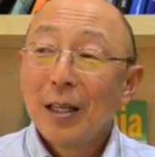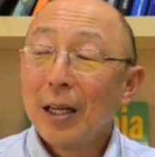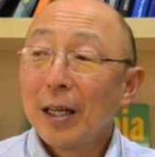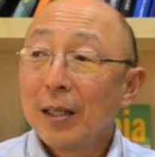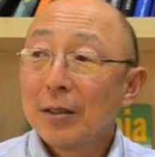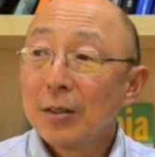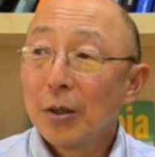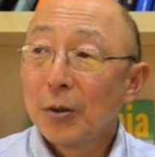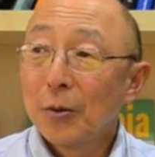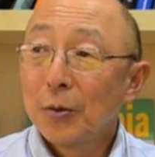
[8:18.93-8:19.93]
And
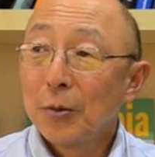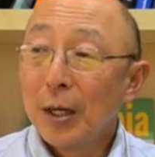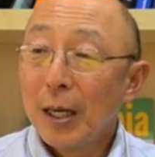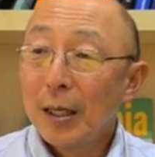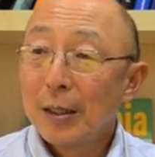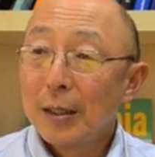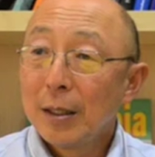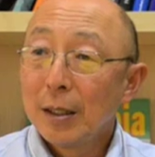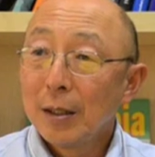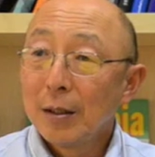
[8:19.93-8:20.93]
so uh,
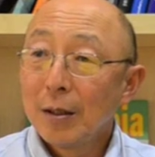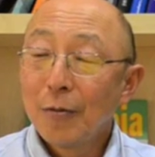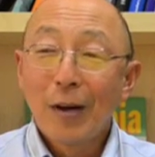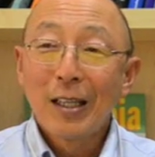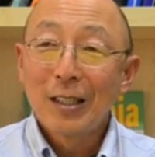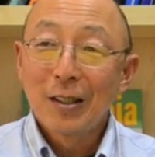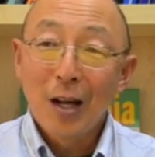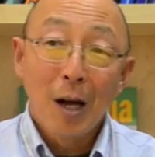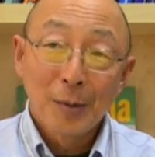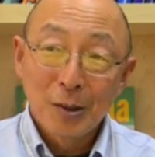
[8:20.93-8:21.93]
finding the
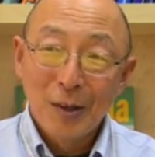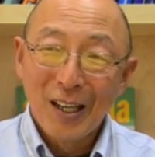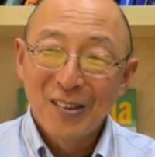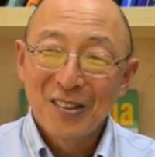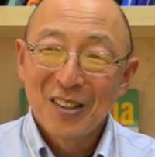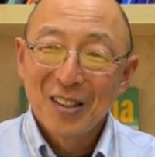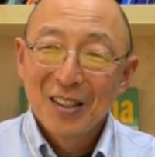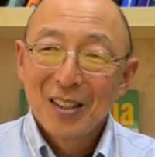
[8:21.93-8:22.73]
common ground